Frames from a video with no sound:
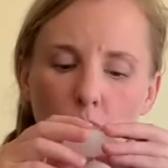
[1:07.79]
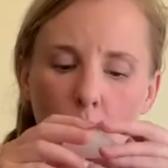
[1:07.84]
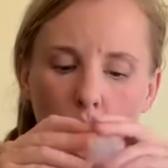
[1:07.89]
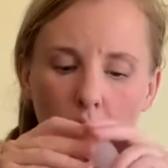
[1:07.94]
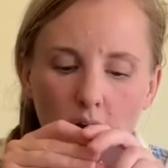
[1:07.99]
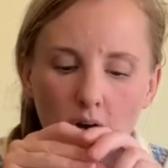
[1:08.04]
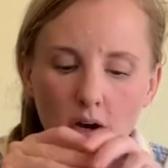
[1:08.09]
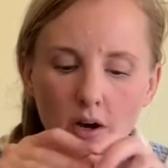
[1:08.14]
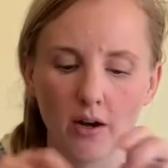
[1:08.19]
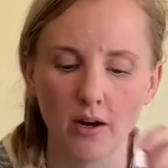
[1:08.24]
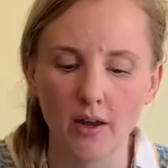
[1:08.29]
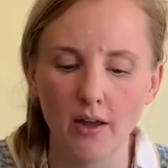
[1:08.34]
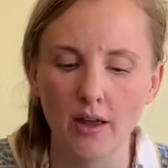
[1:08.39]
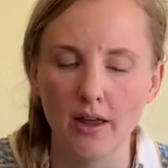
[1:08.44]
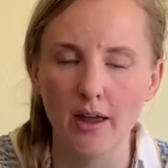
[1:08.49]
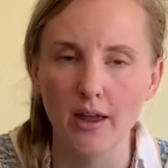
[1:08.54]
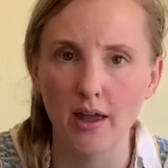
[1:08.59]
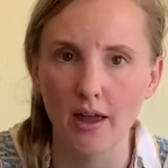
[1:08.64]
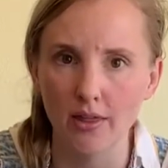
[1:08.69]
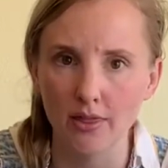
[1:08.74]
water
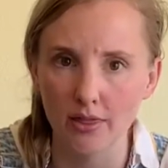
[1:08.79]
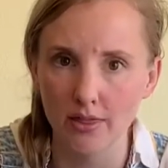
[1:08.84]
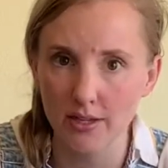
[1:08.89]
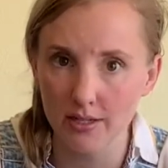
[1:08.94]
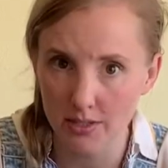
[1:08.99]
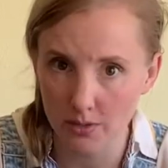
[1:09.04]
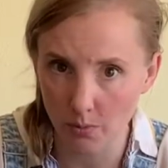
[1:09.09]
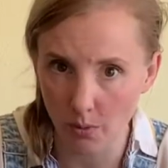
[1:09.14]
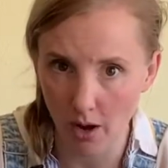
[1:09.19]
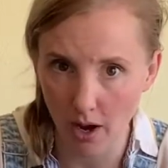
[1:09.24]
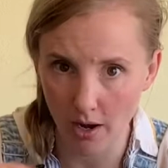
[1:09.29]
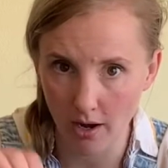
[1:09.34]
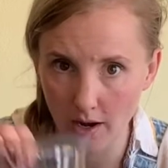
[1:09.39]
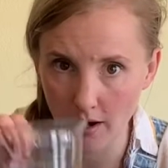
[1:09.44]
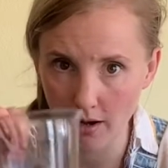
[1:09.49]
and this water?